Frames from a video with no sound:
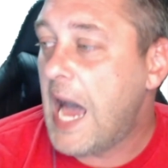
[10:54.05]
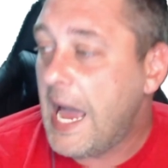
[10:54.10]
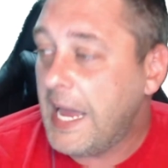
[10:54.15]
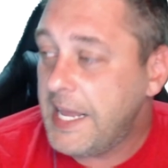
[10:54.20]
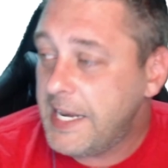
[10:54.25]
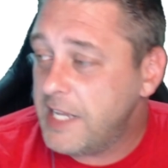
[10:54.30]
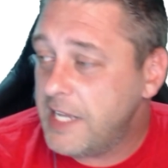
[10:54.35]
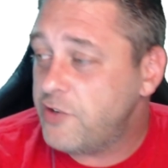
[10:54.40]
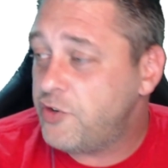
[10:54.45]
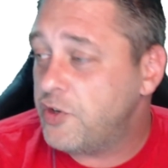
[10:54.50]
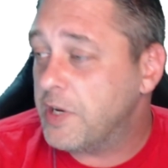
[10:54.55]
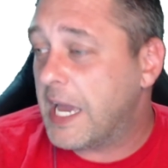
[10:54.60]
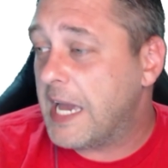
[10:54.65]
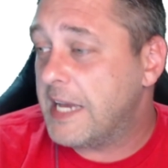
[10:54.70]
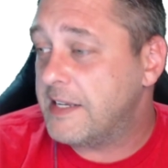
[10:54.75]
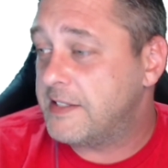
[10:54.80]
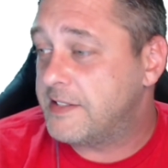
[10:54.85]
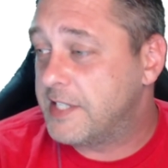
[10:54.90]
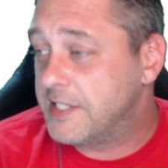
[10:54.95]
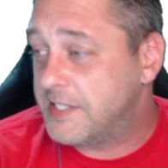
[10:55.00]
need you
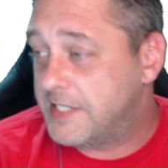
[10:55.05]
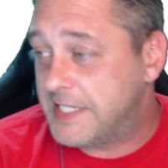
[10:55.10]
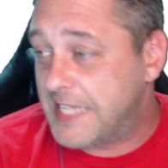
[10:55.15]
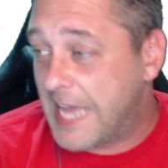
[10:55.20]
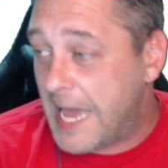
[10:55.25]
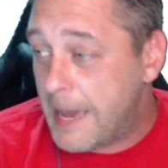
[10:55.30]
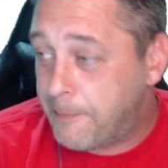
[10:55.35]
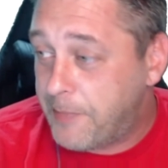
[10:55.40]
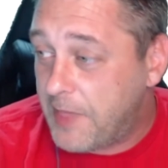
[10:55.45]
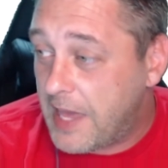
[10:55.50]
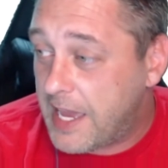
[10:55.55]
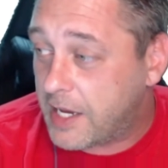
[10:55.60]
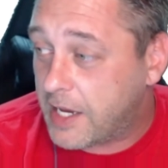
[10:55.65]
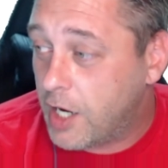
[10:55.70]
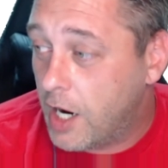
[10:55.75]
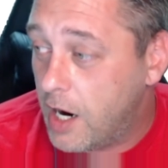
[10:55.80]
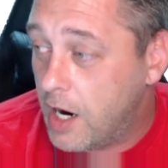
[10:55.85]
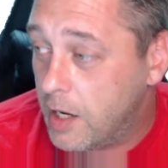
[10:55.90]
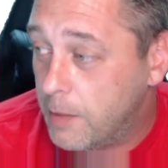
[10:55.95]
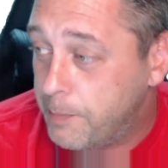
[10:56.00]
guys to stop that
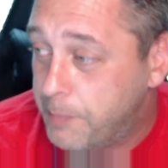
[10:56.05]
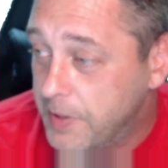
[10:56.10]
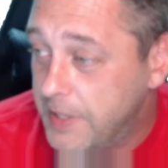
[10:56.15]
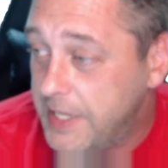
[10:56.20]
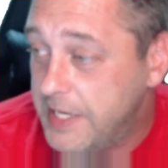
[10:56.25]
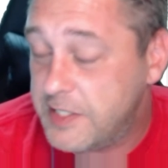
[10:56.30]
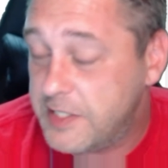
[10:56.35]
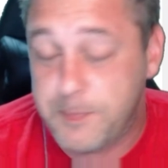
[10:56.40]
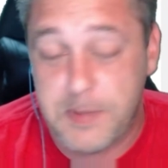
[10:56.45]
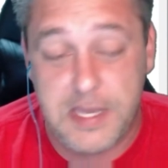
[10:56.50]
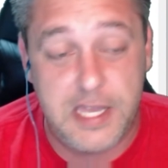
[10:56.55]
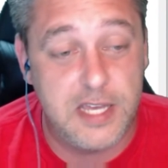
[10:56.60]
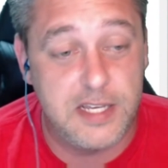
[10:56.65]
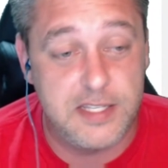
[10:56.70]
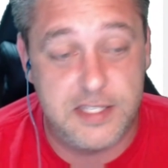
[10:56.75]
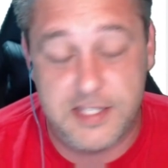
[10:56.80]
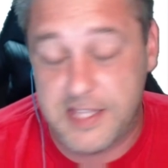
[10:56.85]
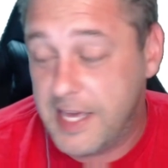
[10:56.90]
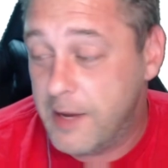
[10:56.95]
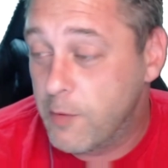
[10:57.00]
car, please,
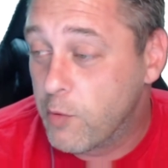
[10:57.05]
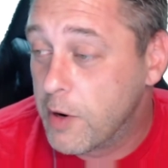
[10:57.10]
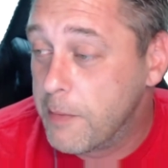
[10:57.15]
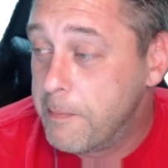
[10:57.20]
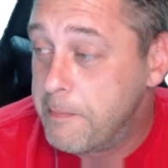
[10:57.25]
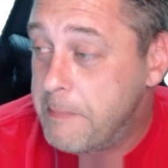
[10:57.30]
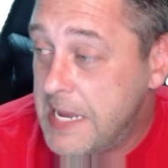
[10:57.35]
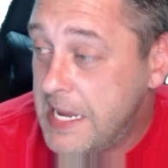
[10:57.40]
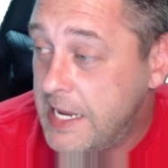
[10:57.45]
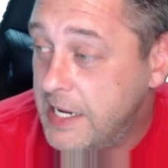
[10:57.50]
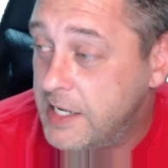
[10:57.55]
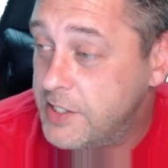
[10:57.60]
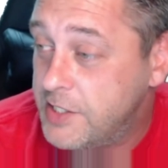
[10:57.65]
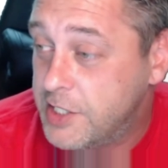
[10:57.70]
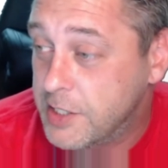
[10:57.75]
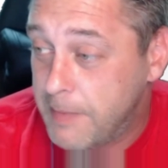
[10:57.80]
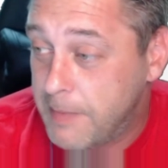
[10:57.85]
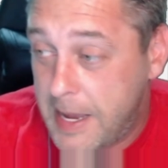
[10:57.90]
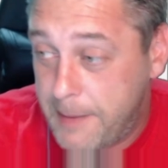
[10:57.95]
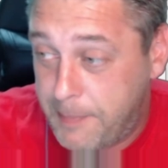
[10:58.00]
because they were mean
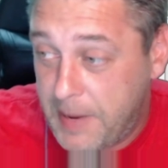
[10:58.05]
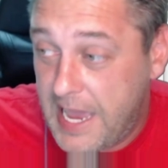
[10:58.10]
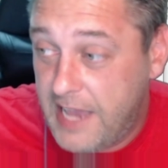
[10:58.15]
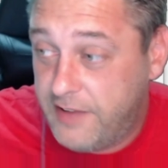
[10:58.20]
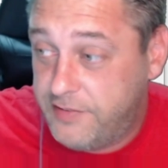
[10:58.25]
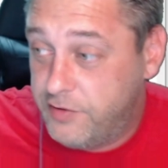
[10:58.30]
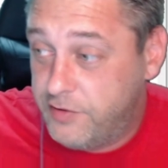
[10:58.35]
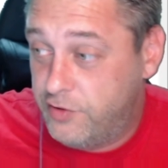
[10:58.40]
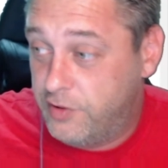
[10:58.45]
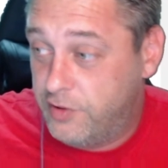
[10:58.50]
to my passengers?